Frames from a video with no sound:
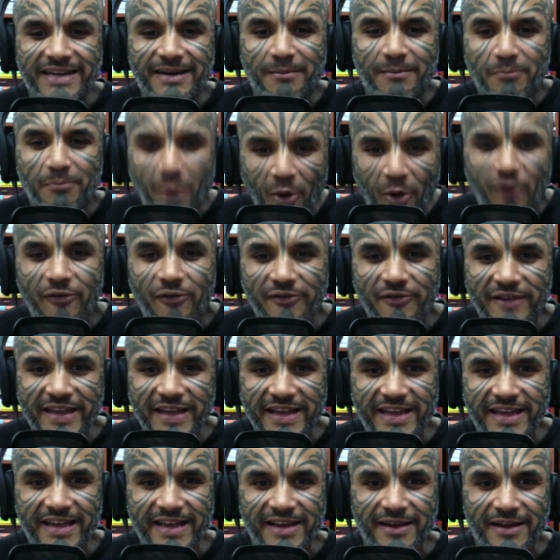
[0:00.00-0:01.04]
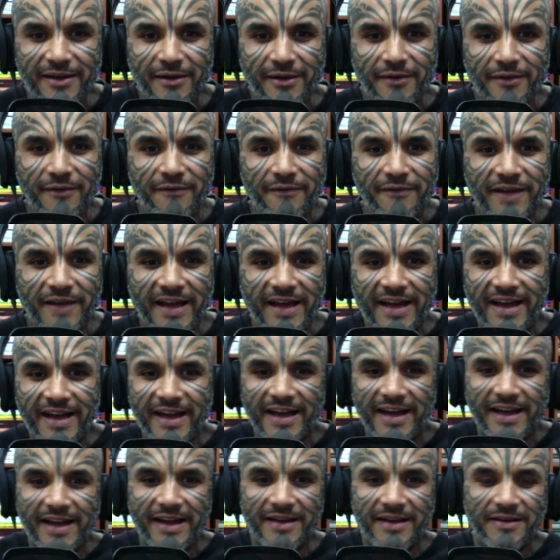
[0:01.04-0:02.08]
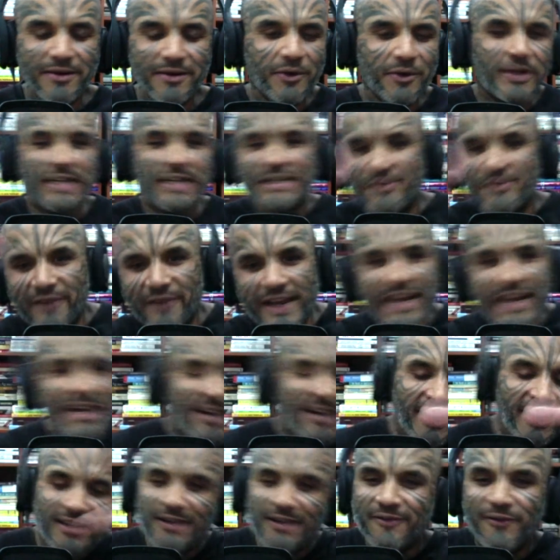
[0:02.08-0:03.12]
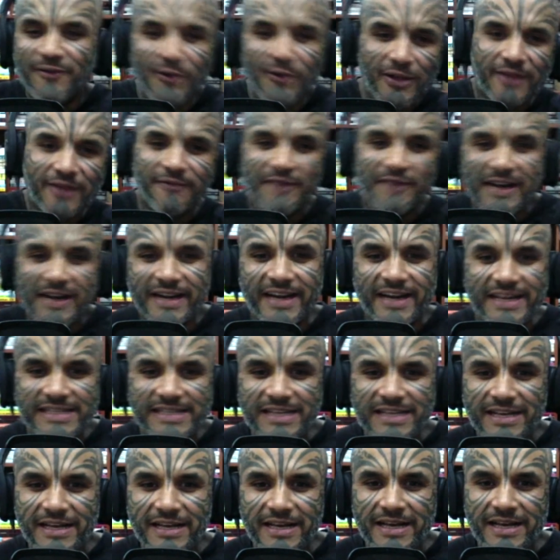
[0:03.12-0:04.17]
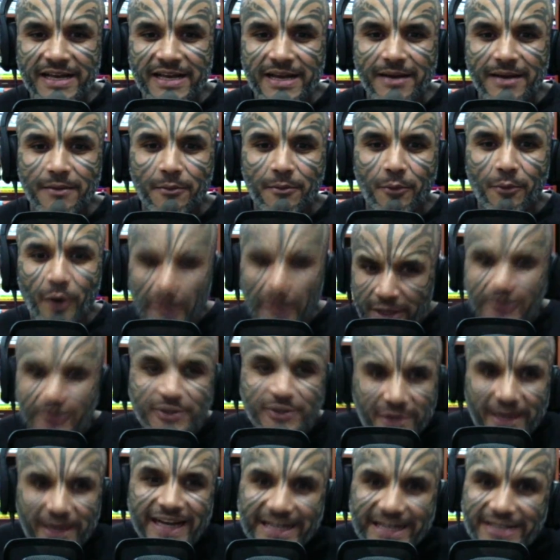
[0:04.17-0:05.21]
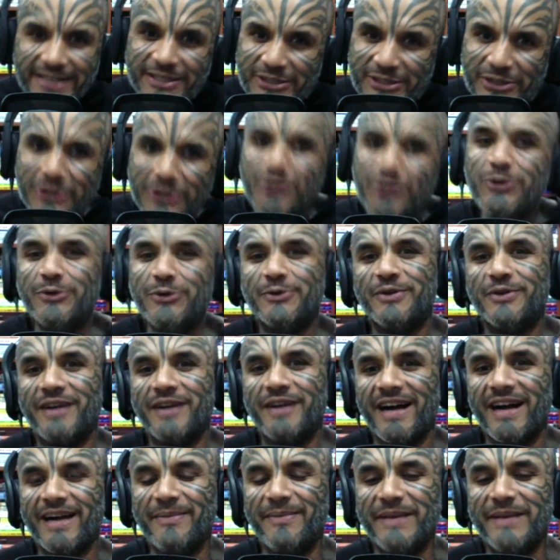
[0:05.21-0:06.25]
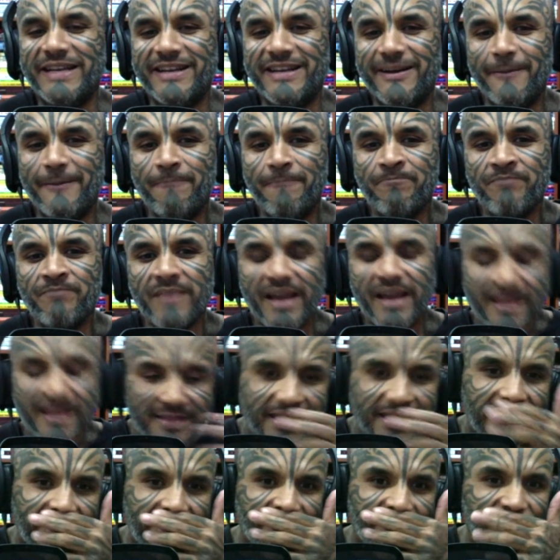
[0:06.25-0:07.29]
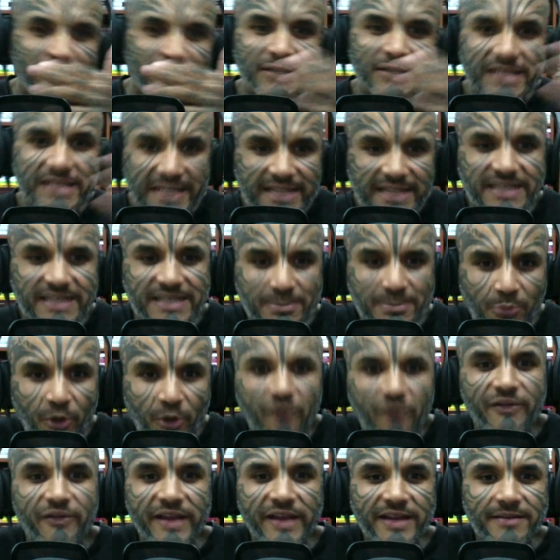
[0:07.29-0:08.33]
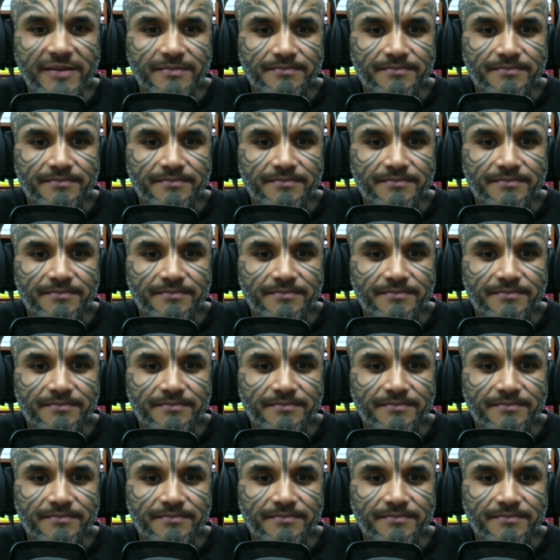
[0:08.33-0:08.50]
a movie where, okay, it's very colorful and very nice. What are you trying to do? I mean, and then if you see this movie,